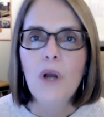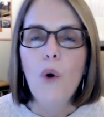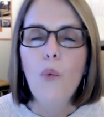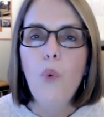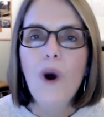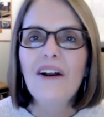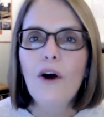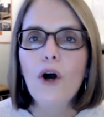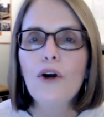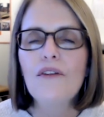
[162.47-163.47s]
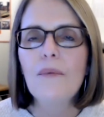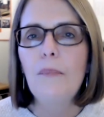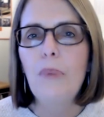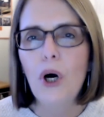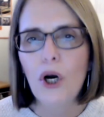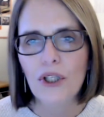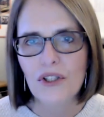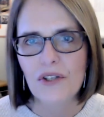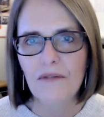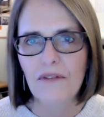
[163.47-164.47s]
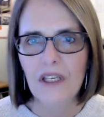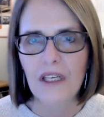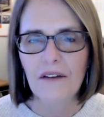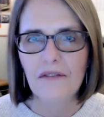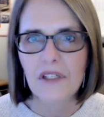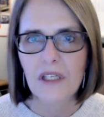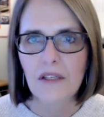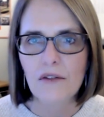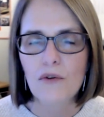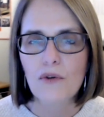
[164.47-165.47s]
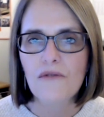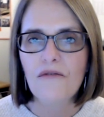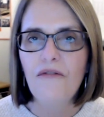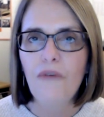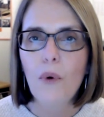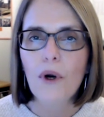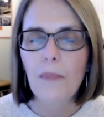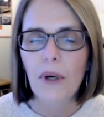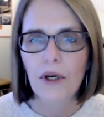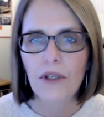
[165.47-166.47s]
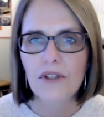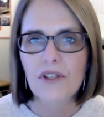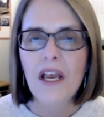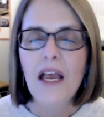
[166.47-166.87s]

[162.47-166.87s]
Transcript: What are the parts of the EFC? So there's 4 parts.